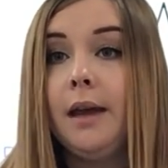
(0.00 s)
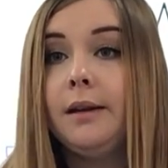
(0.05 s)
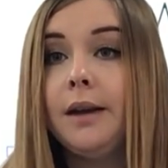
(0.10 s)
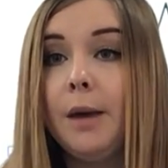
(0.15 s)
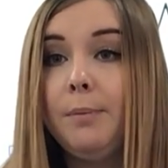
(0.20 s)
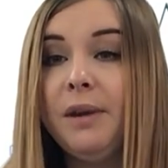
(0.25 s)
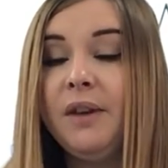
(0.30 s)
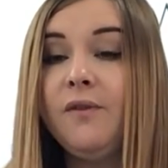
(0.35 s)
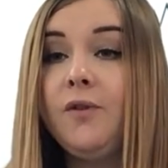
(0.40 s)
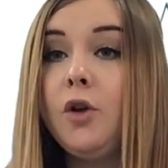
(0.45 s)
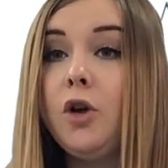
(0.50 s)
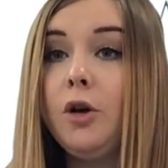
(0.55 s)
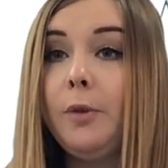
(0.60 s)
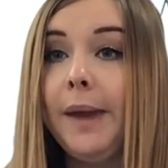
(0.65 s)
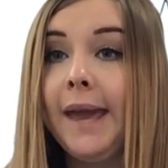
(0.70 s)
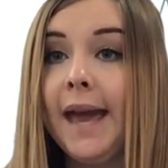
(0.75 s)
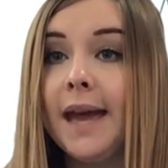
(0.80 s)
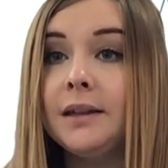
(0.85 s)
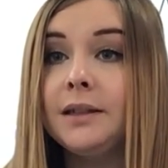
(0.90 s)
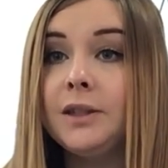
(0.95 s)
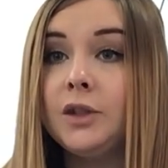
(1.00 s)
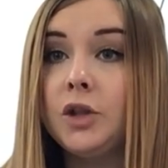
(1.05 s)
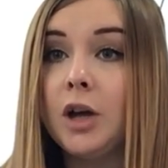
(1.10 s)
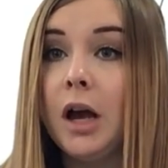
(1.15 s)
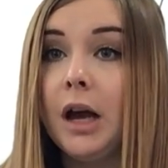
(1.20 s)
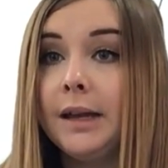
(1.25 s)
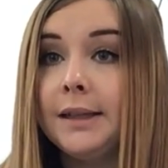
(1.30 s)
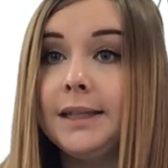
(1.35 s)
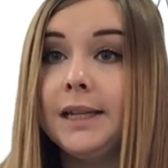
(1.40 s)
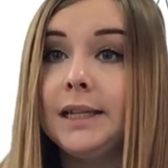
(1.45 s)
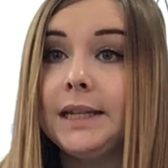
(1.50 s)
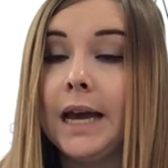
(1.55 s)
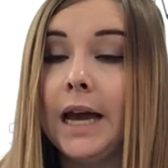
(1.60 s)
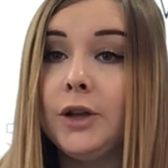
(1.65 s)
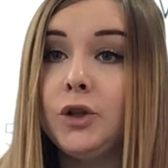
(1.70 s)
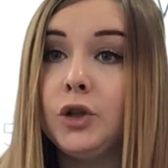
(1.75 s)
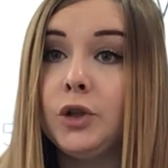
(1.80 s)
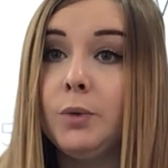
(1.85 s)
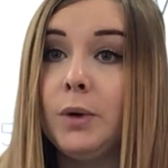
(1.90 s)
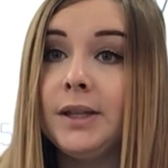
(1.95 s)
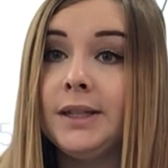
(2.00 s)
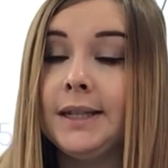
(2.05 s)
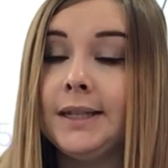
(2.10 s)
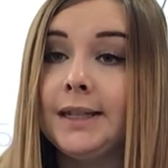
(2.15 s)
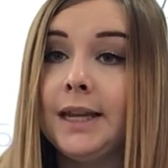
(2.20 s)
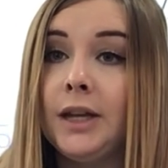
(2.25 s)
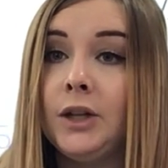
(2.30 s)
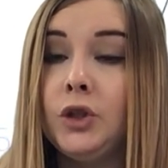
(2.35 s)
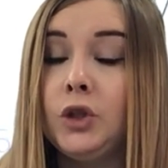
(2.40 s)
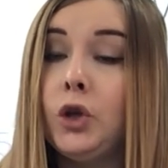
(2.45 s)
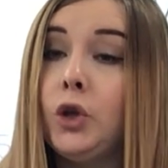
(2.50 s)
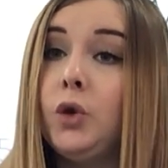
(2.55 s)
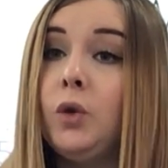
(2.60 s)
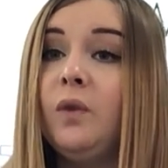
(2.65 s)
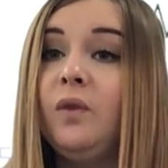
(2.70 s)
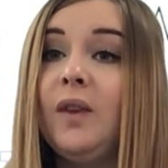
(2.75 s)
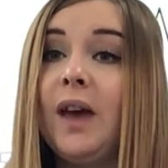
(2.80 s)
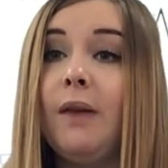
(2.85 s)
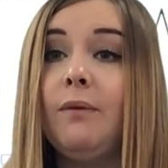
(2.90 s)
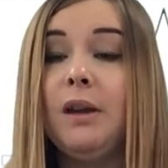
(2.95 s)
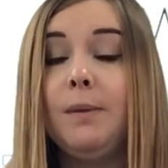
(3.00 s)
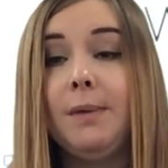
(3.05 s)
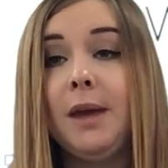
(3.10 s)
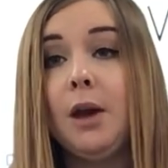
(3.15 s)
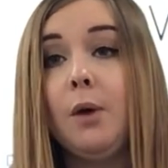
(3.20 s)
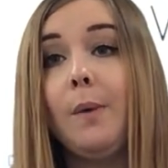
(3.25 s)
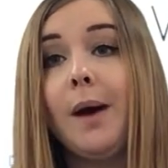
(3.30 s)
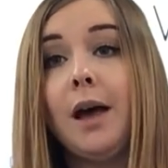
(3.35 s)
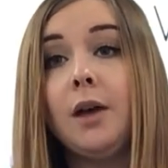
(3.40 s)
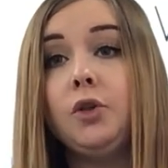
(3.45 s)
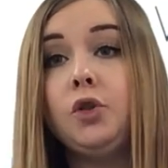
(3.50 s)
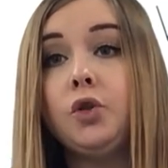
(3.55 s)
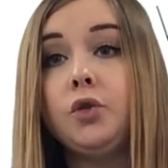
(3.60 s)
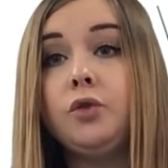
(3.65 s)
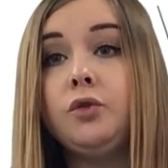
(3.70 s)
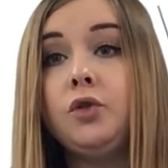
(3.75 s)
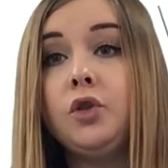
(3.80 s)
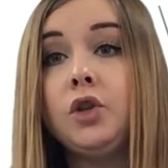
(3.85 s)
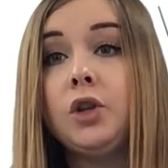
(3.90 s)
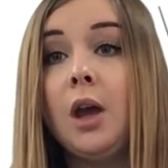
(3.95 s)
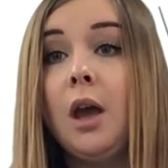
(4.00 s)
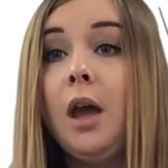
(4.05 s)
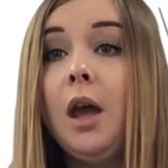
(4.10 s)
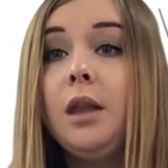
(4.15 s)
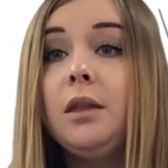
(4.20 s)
Now before we get started, I just want to say two very big well done's.